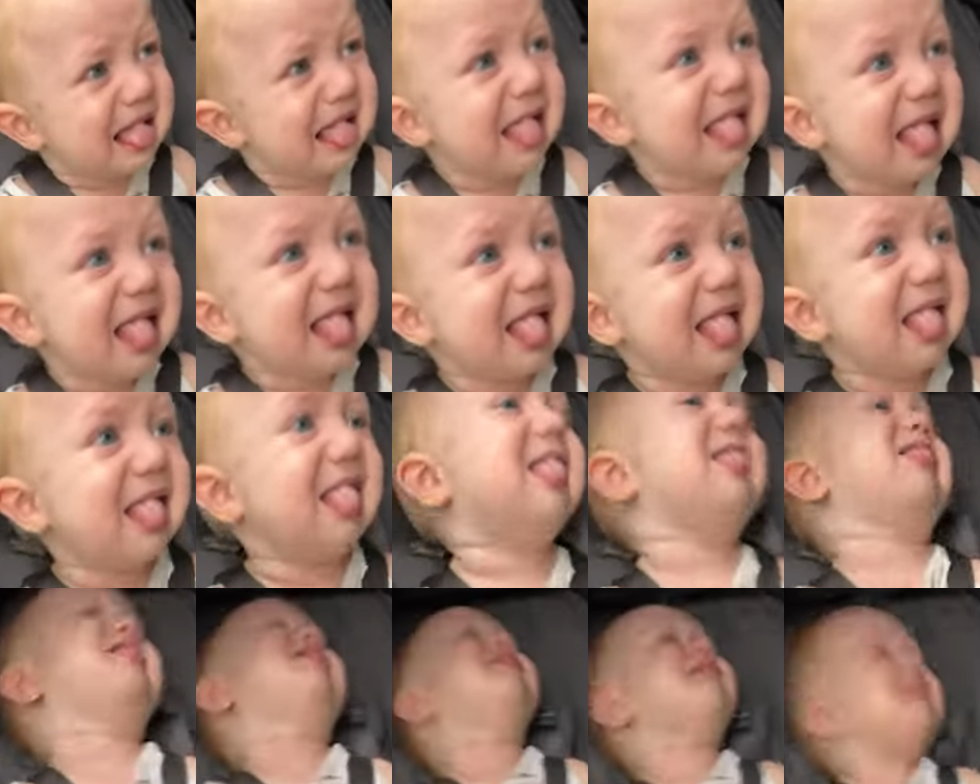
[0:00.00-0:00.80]
Hey,
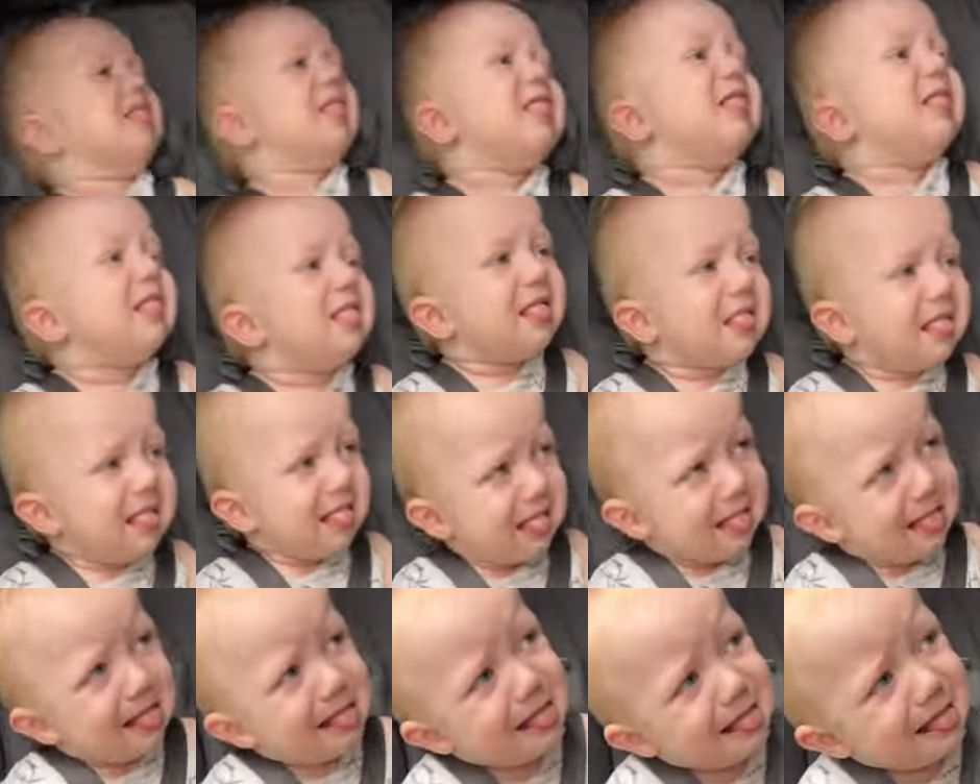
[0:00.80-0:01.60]
do you want to walk
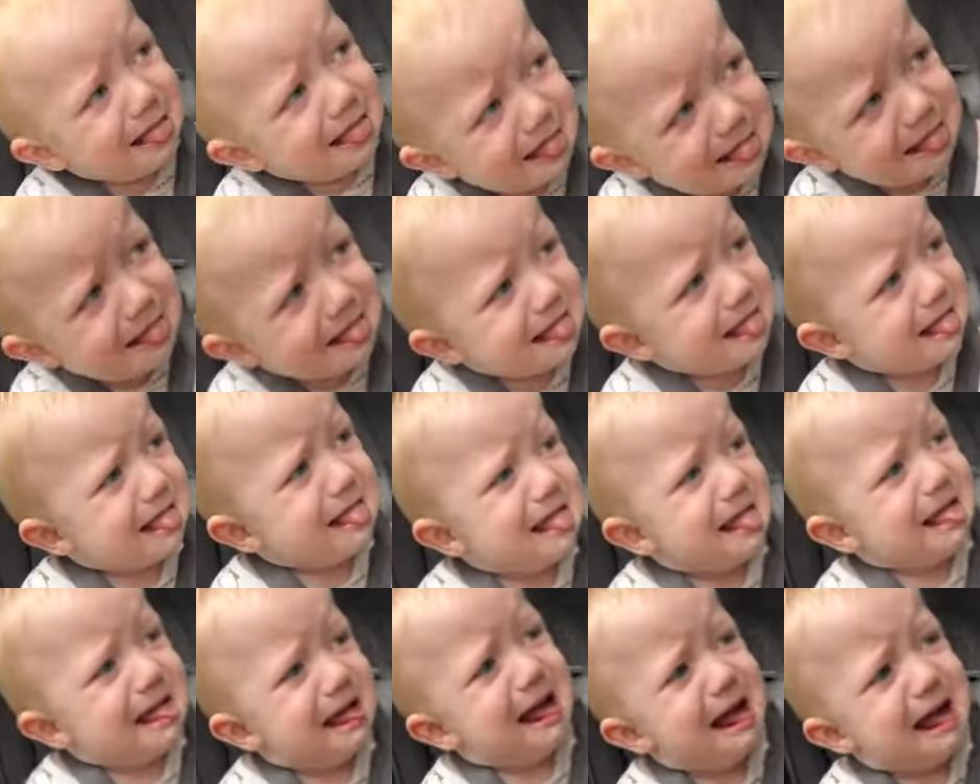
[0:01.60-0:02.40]
fast?
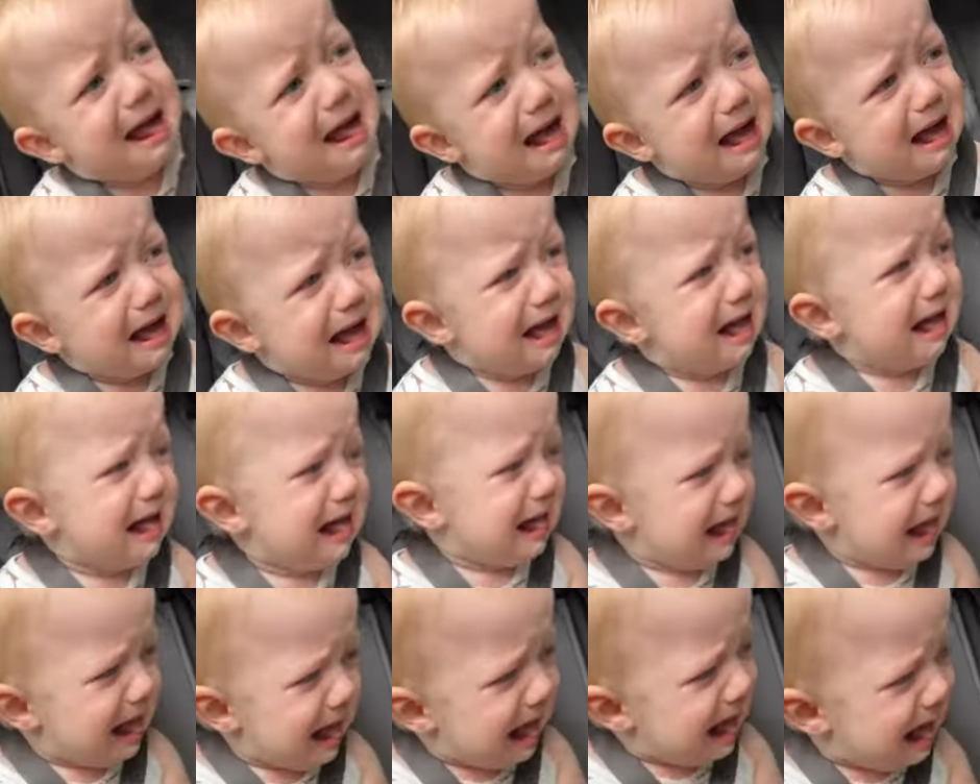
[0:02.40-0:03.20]
Oh,
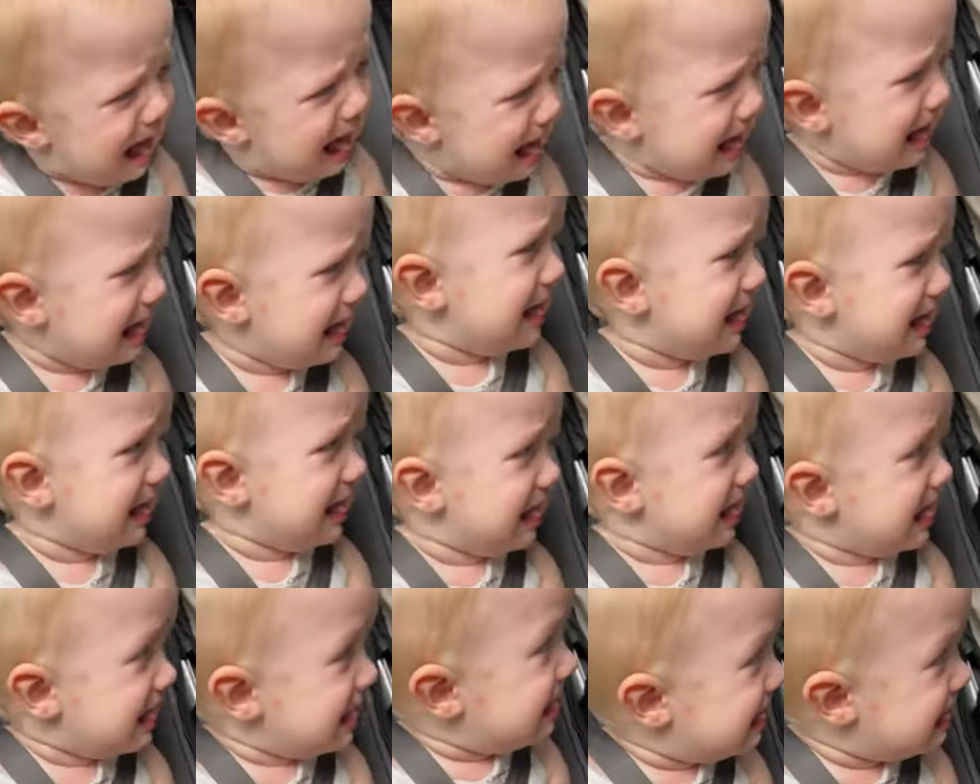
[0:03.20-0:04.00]
we're
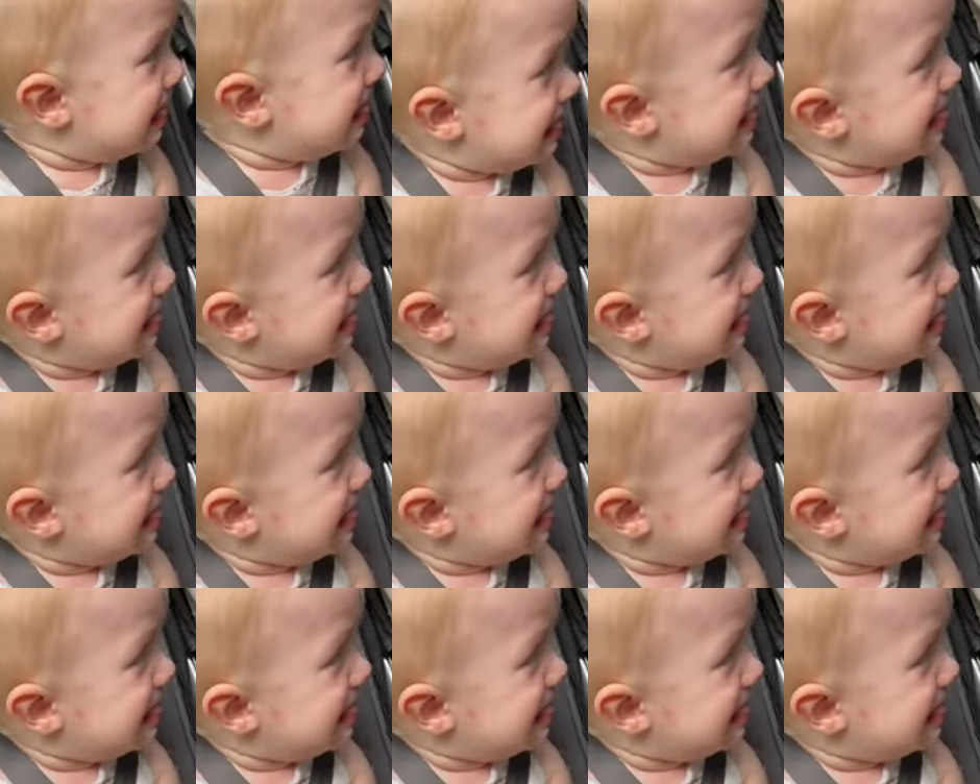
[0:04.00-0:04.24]
getting a bit